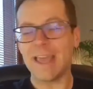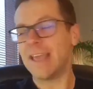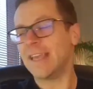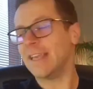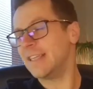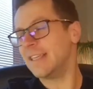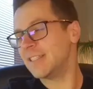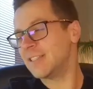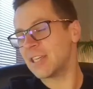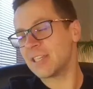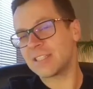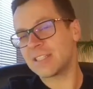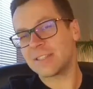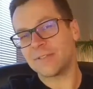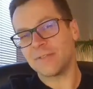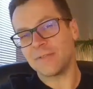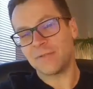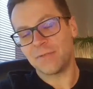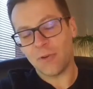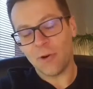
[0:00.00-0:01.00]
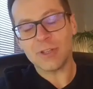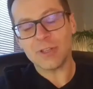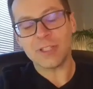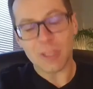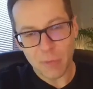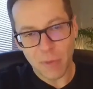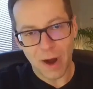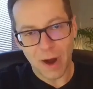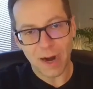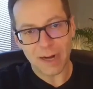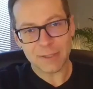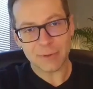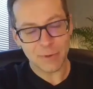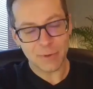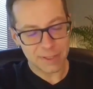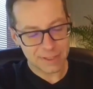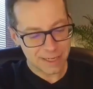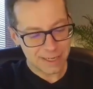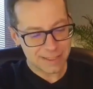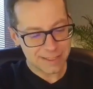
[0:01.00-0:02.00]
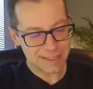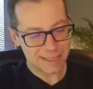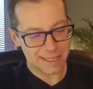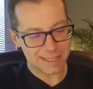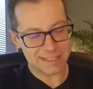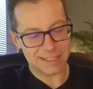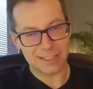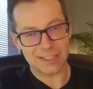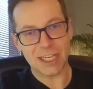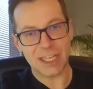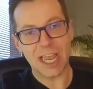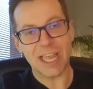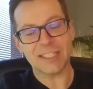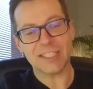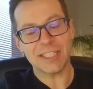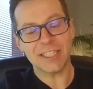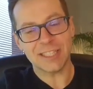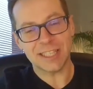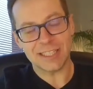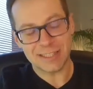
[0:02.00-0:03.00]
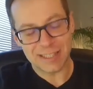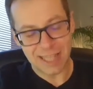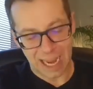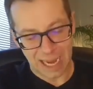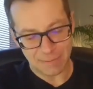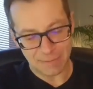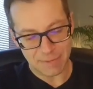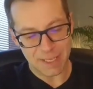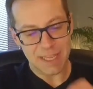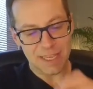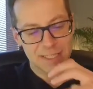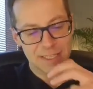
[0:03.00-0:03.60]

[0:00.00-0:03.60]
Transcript: it just falls apart where there is a change in the time.